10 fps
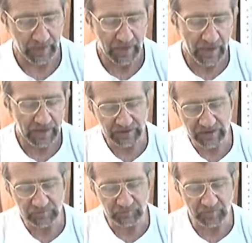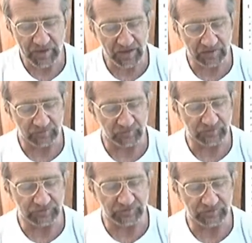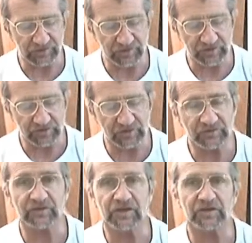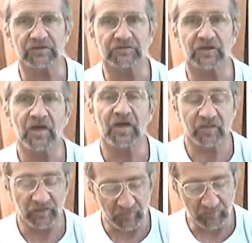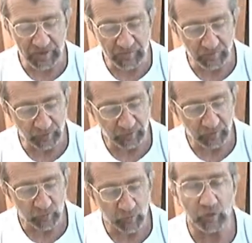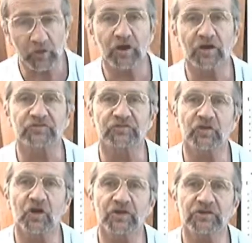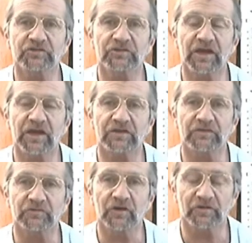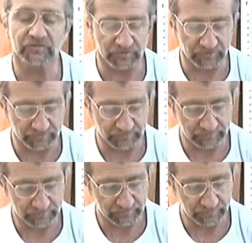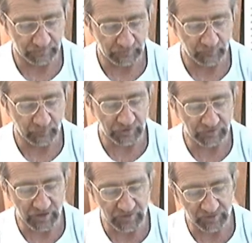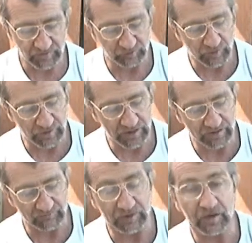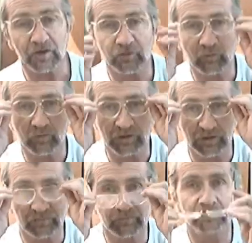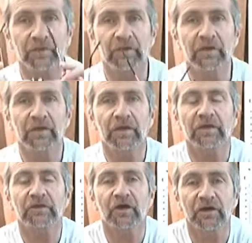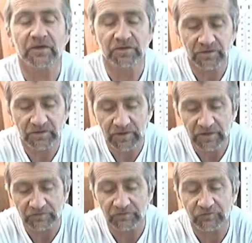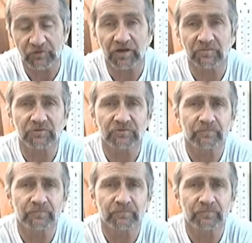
And it came to pass, when Jesus had ended these sayings, the people were astonished at His doctrine. For He taught them as one having authority, and not as the scribes.